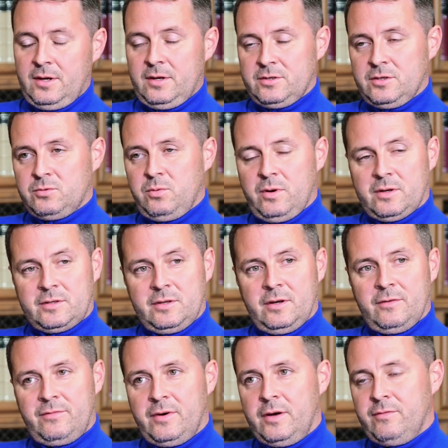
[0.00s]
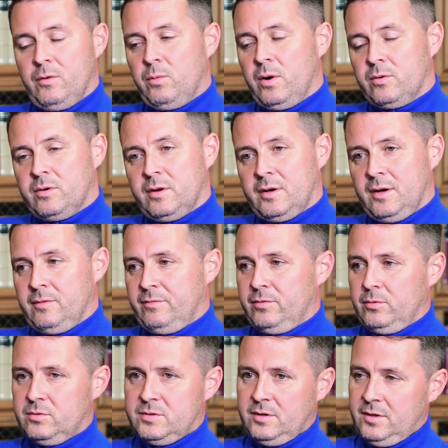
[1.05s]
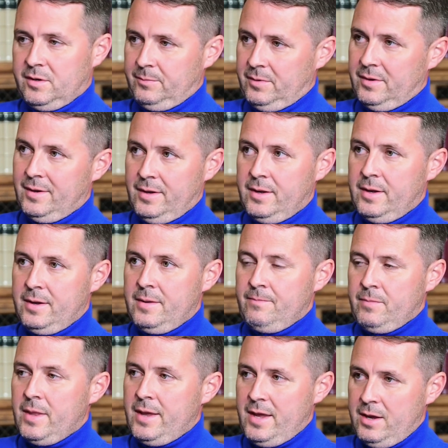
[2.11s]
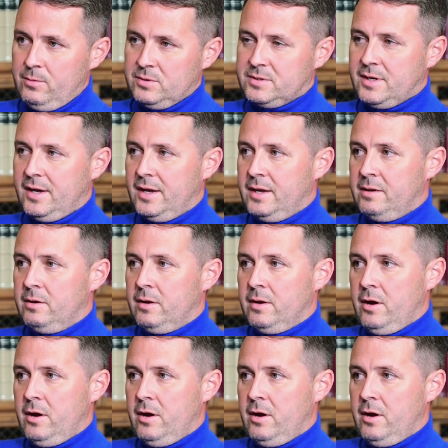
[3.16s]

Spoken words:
So it's worked in our favour, Woking going full time, but he was key.